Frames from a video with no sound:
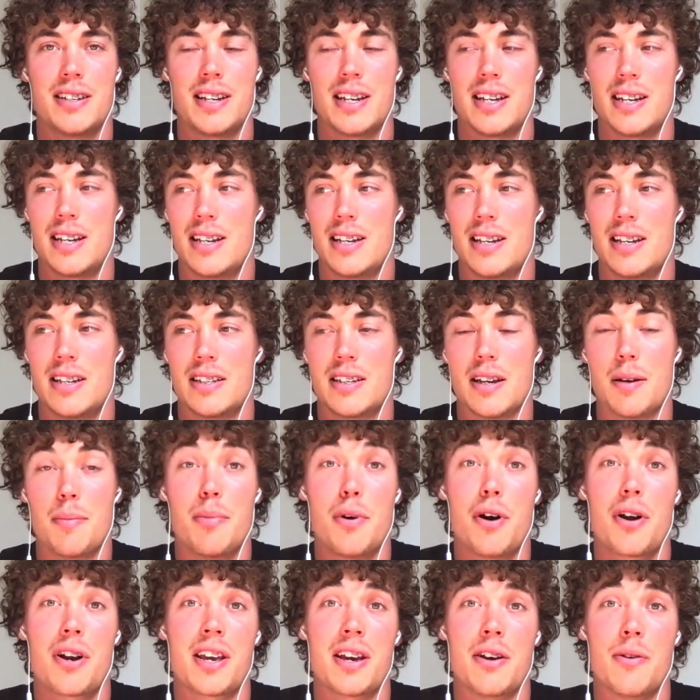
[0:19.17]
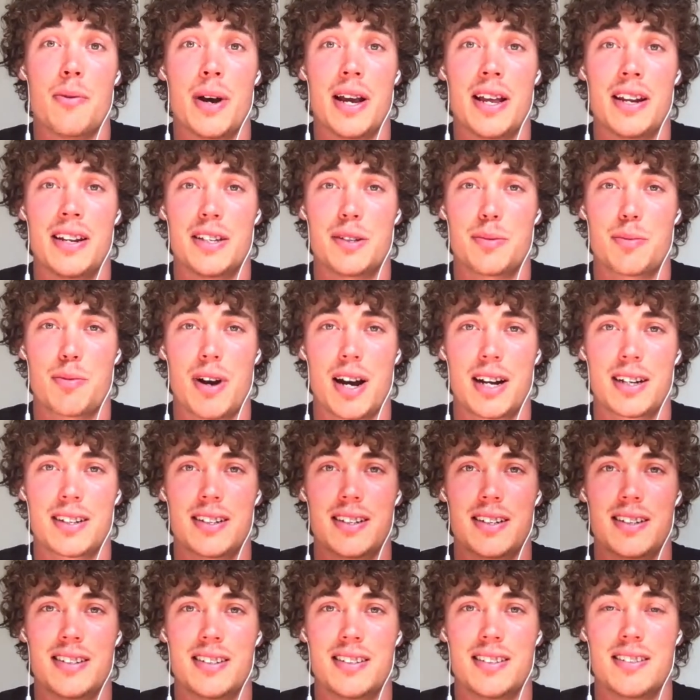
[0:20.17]
is a body awareness
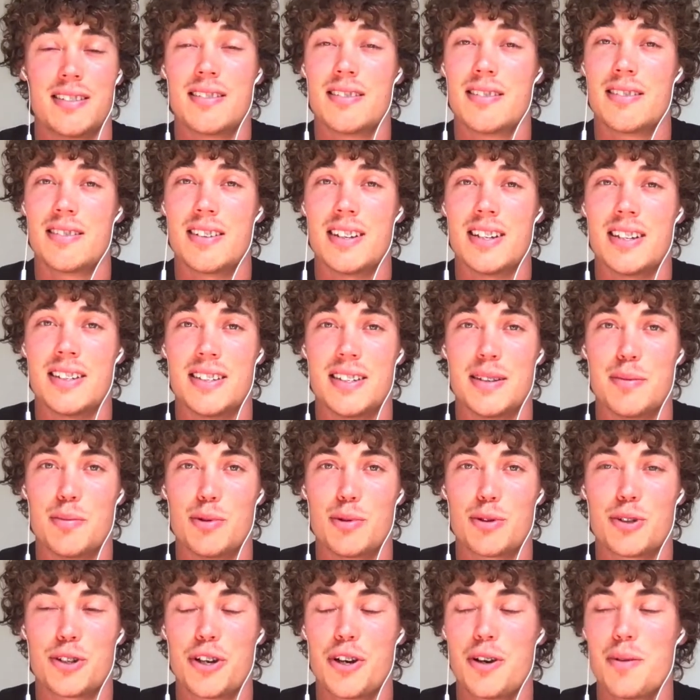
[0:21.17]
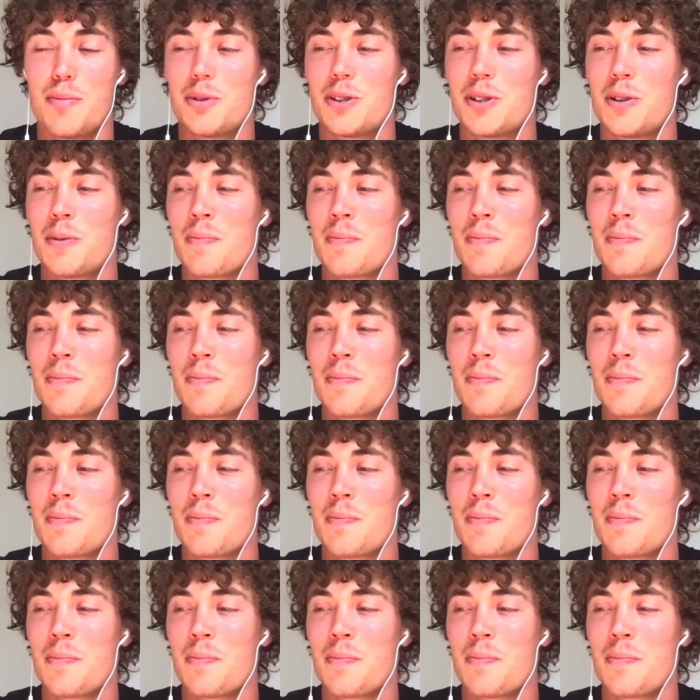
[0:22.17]
practice in simple terms.